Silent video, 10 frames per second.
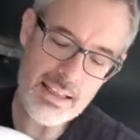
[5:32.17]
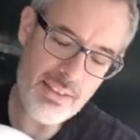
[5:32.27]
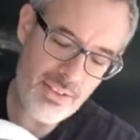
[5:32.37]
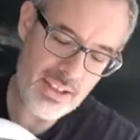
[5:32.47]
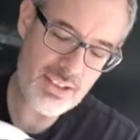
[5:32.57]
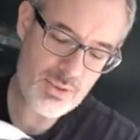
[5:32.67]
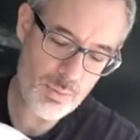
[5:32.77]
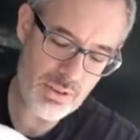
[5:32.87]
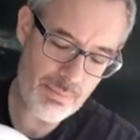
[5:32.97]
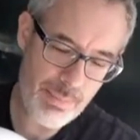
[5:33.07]
This
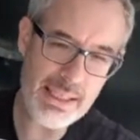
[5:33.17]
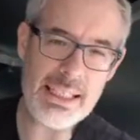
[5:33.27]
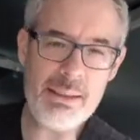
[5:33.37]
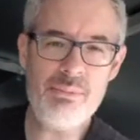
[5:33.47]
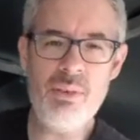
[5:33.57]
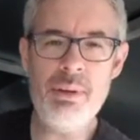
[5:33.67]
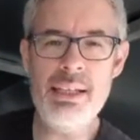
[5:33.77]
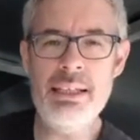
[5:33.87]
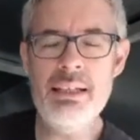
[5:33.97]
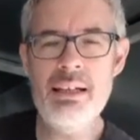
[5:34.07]
was a big leap for
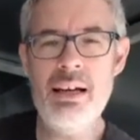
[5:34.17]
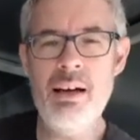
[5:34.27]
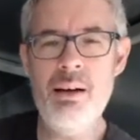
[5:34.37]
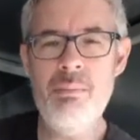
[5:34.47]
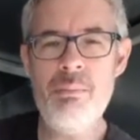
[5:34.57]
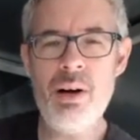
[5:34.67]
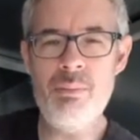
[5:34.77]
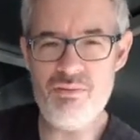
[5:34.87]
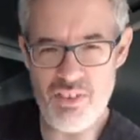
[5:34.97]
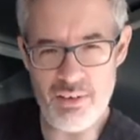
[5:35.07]
me, but I'm
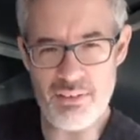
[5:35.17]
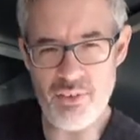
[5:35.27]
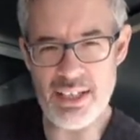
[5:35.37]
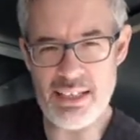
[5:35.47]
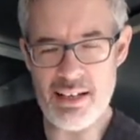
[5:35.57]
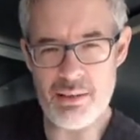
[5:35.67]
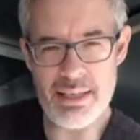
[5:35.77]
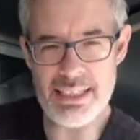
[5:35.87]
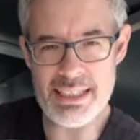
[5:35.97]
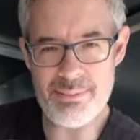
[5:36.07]
very, very glad I
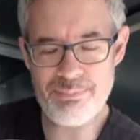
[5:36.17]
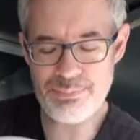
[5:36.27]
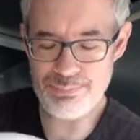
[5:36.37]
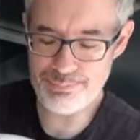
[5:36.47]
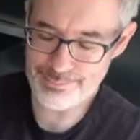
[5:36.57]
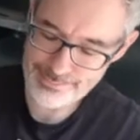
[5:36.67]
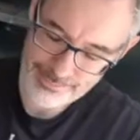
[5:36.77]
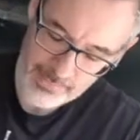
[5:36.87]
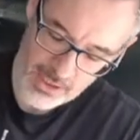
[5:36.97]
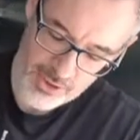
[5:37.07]
made it.
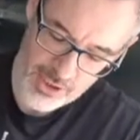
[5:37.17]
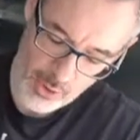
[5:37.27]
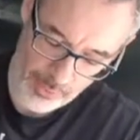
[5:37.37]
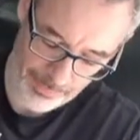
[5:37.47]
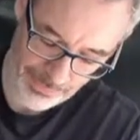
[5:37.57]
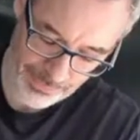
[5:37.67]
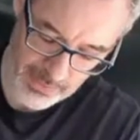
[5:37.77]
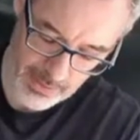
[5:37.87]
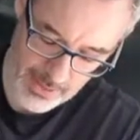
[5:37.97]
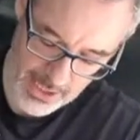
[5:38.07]
So
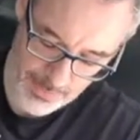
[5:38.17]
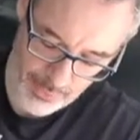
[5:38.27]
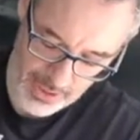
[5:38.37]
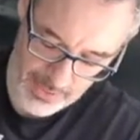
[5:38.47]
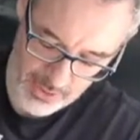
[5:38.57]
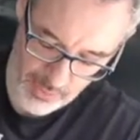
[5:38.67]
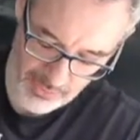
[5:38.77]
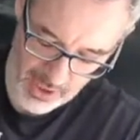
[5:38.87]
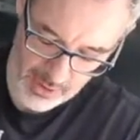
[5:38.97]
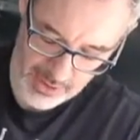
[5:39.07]
that's pretty much with
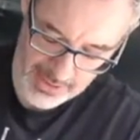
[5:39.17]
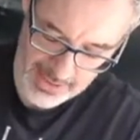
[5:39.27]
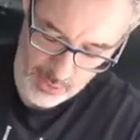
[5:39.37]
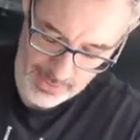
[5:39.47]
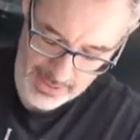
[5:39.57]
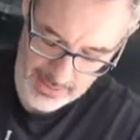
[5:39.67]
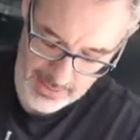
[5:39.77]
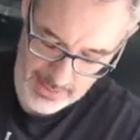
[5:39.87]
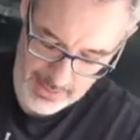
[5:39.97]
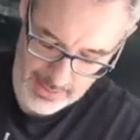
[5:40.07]
regards to the helmet.
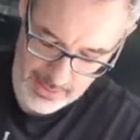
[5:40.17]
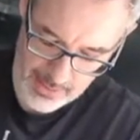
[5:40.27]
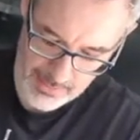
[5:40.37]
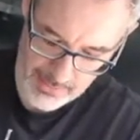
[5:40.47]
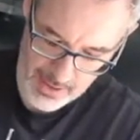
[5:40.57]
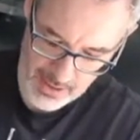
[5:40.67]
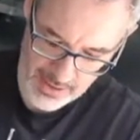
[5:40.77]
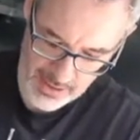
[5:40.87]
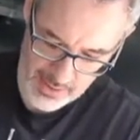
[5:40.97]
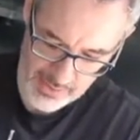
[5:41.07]
I
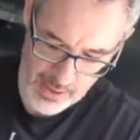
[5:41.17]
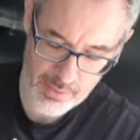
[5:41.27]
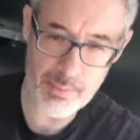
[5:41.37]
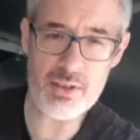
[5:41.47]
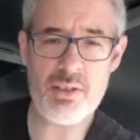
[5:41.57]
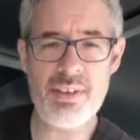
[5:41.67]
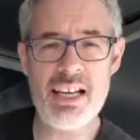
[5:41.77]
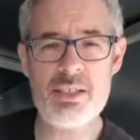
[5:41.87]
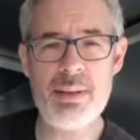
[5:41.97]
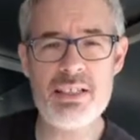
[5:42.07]
think I've covered most of the
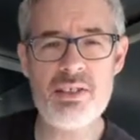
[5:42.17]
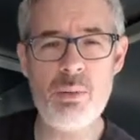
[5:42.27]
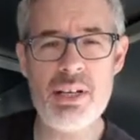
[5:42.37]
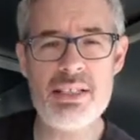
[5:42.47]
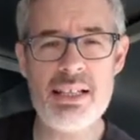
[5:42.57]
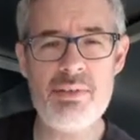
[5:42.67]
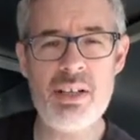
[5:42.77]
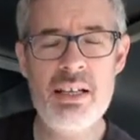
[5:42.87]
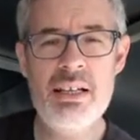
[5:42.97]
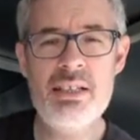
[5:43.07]
aspects that I wanted to cover.
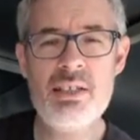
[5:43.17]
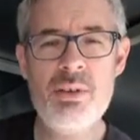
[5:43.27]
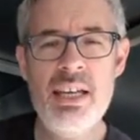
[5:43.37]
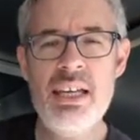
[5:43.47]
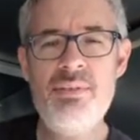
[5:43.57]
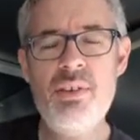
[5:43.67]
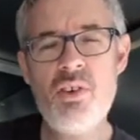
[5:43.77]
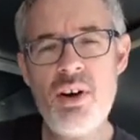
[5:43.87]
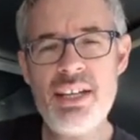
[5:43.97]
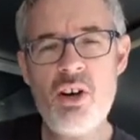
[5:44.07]
So if you've
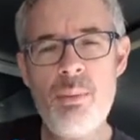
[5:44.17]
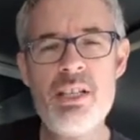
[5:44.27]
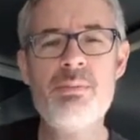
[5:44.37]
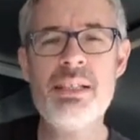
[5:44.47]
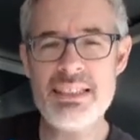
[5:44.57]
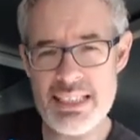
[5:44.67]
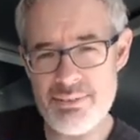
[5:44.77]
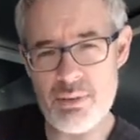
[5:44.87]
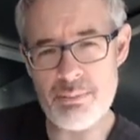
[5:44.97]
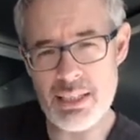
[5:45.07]
got any comments, please leave
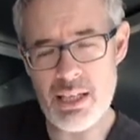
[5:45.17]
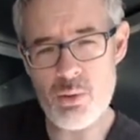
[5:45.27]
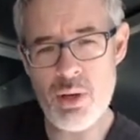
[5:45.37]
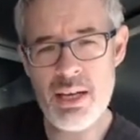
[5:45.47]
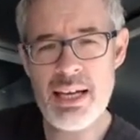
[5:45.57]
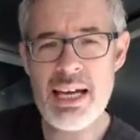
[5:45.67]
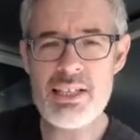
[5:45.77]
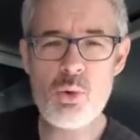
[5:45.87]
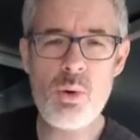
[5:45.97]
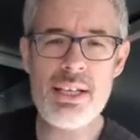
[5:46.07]
them below. As
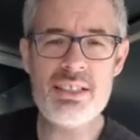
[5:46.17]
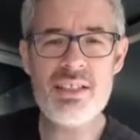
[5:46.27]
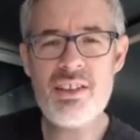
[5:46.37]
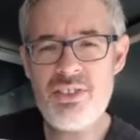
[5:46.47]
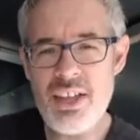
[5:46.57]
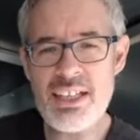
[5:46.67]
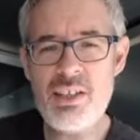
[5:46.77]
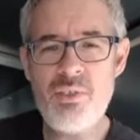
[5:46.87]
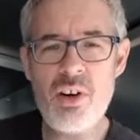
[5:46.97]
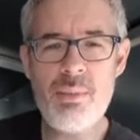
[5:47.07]
always, thank you
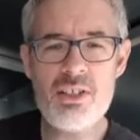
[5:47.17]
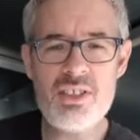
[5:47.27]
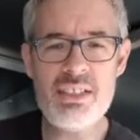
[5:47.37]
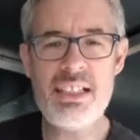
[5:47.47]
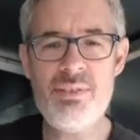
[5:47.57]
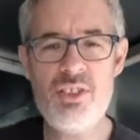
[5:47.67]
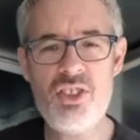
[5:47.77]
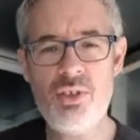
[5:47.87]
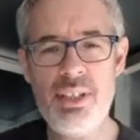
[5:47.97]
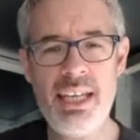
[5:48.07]
very much indeed for
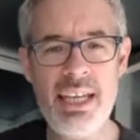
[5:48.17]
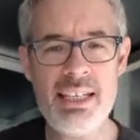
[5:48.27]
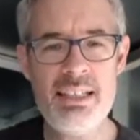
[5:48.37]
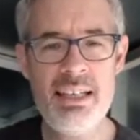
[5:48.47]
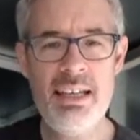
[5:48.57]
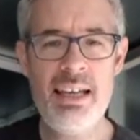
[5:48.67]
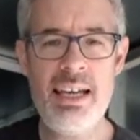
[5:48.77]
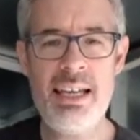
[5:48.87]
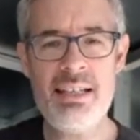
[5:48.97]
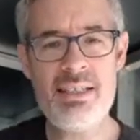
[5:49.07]
tuning in,
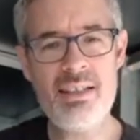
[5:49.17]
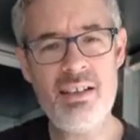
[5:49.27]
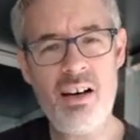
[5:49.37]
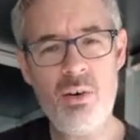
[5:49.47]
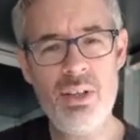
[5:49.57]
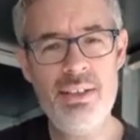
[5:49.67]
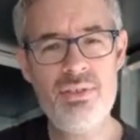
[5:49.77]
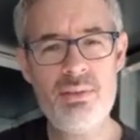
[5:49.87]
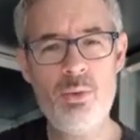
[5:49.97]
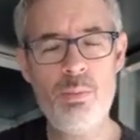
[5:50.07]
and I'll leave
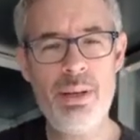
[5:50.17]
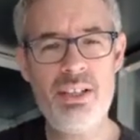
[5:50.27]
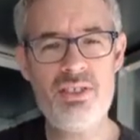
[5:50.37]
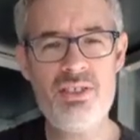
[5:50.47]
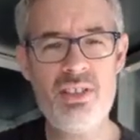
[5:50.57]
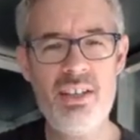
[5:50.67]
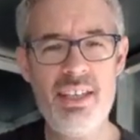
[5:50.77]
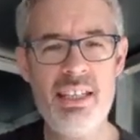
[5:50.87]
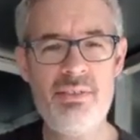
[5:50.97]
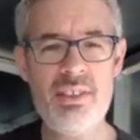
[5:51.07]
some more pictures at the
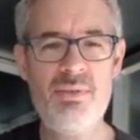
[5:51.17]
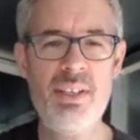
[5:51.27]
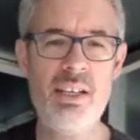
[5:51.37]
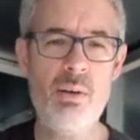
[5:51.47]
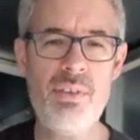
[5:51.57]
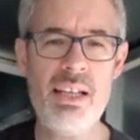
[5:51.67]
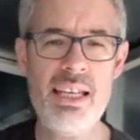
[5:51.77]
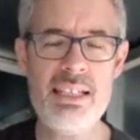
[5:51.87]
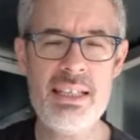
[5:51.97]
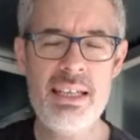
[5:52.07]
end of this video of the
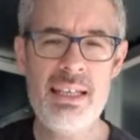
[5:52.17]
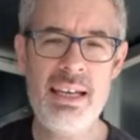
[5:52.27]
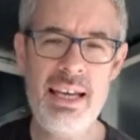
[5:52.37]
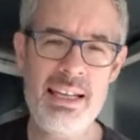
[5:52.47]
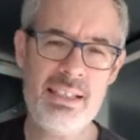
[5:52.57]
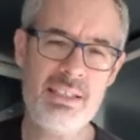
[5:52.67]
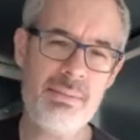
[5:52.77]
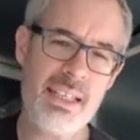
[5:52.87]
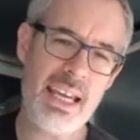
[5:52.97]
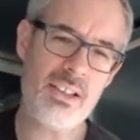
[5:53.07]
lid and some
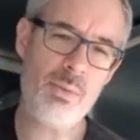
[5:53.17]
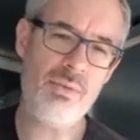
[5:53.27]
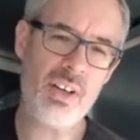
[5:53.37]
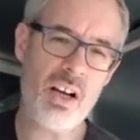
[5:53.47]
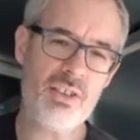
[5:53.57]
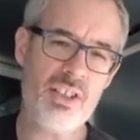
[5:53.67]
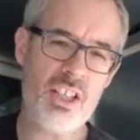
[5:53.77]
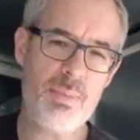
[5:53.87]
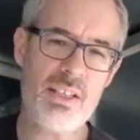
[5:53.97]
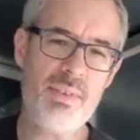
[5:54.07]
text with regards to the
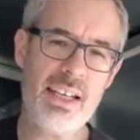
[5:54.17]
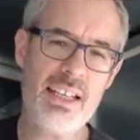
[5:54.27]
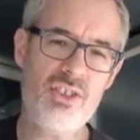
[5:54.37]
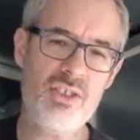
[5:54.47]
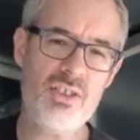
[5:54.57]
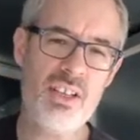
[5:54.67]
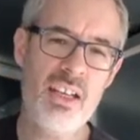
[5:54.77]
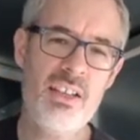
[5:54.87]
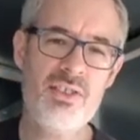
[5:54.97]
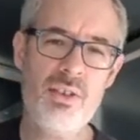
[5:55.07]
specifications,
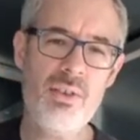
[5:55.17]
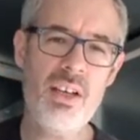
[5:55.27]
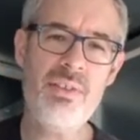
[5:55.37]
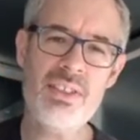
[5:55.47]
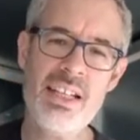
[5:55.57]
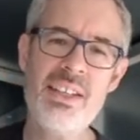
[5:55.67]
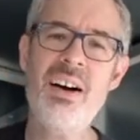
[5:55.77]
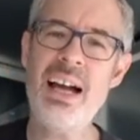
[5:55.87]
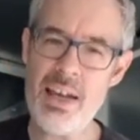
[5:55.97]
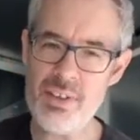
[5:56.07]
so that if there's anything I
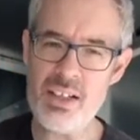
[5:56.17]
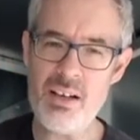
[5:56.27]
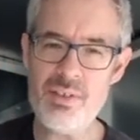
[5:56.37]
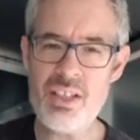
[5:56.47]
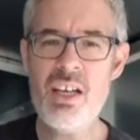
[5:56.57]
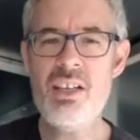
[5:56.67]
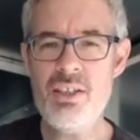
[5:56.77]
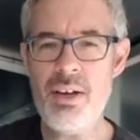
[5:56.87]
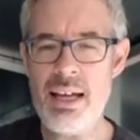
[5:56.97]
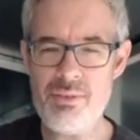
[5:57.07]
haven't covered, you
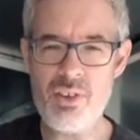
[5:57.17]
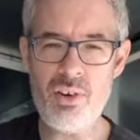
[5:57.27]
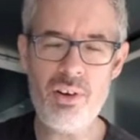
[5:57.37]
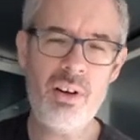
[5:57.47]
have got